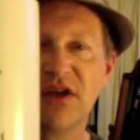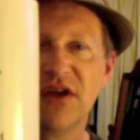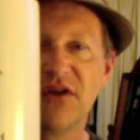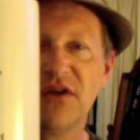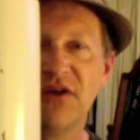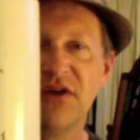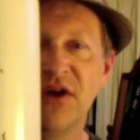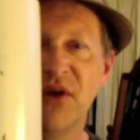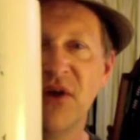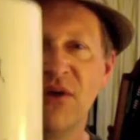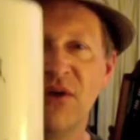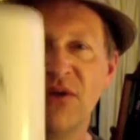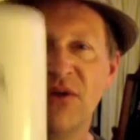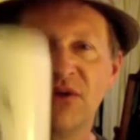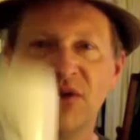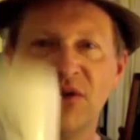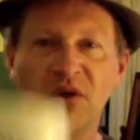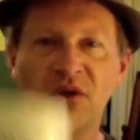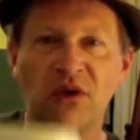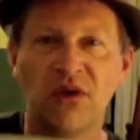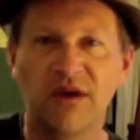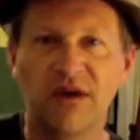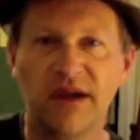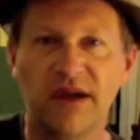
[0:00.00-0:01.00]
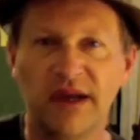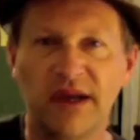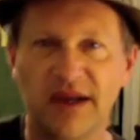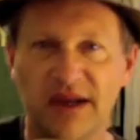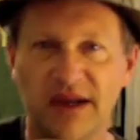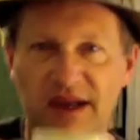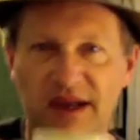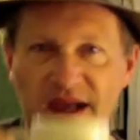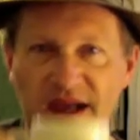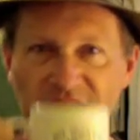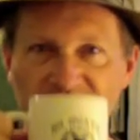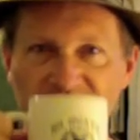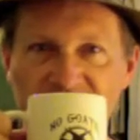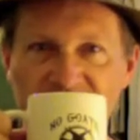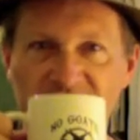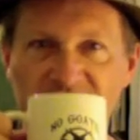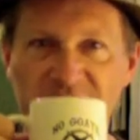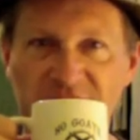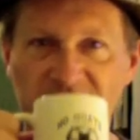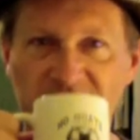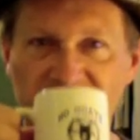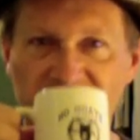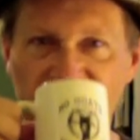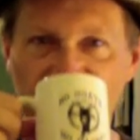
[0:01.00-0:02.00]
no glory. I'll see
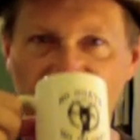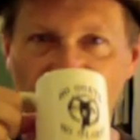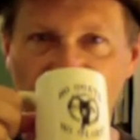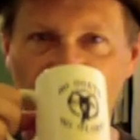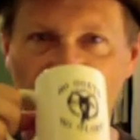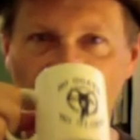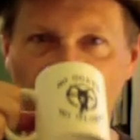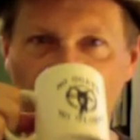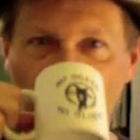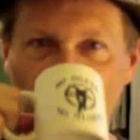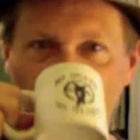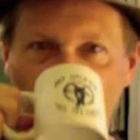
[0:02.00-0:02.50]
you next Monday.